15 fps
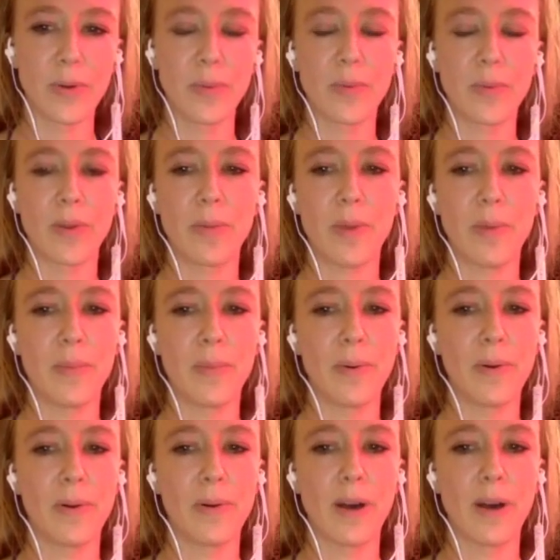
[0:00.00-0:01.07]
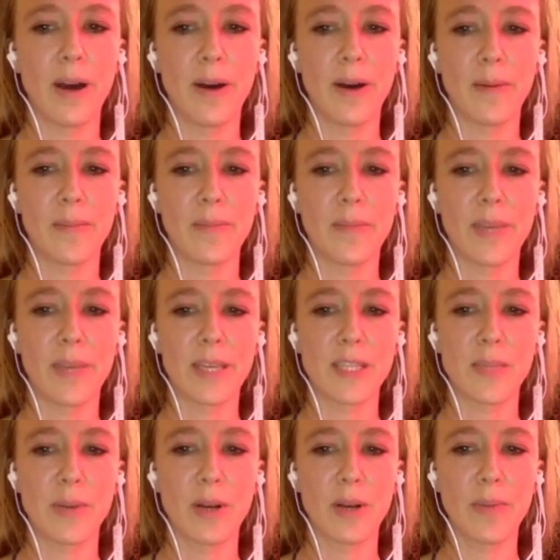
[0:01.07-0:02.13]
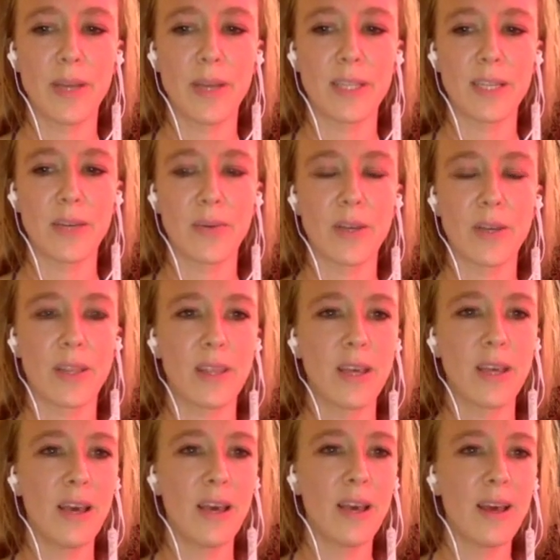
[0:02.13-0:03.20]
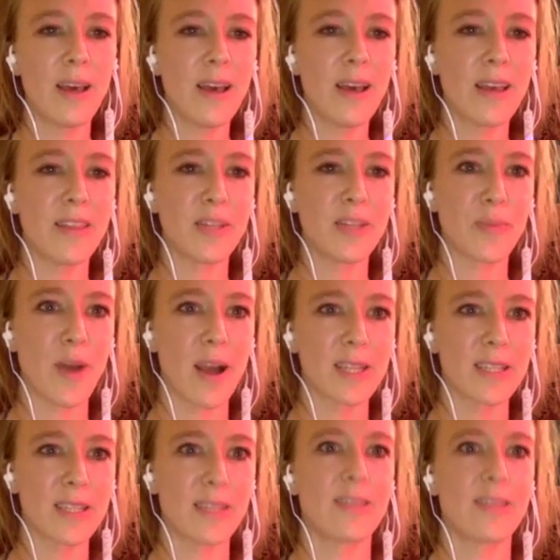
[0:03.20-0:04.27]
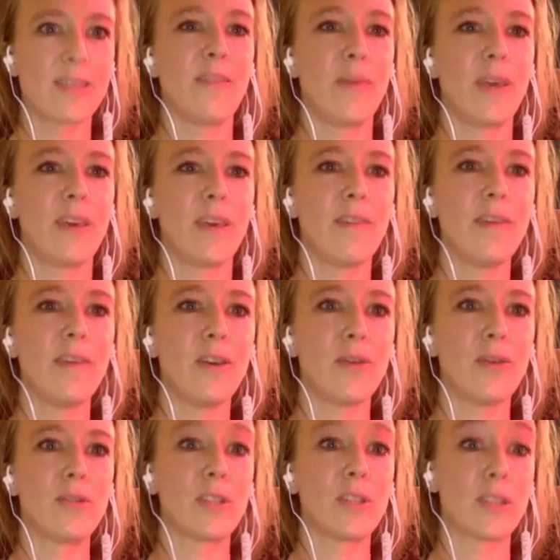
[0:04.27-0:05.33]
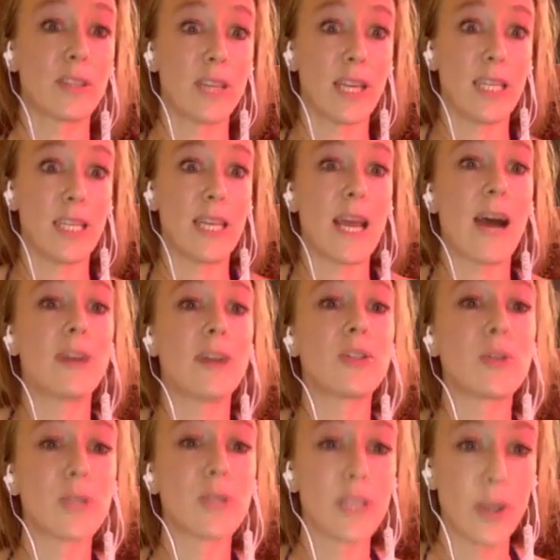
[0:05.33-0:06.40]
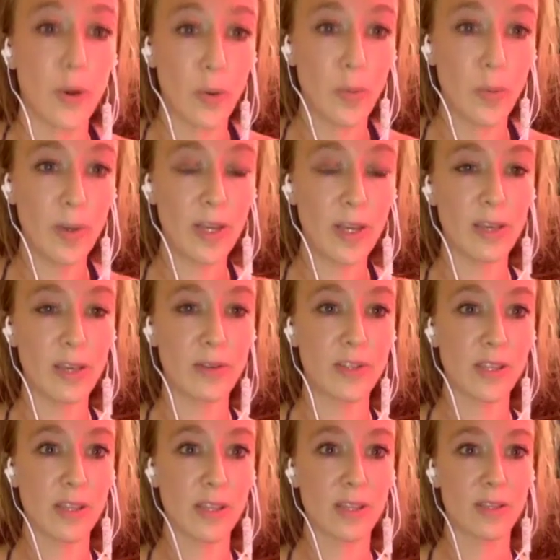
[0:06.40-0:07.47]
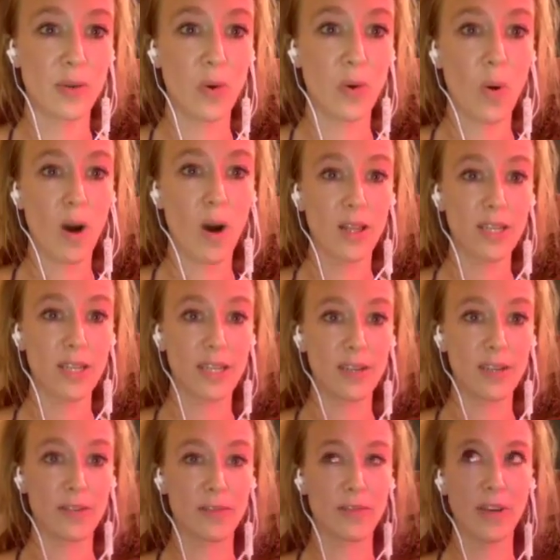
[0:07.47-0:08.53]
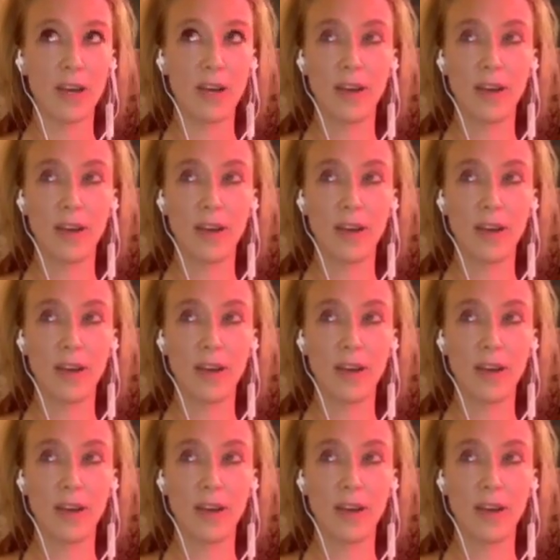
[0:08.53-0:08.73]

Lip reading: group with people experimenting with these practices I've been giving you, just like naturally opening you to this quality of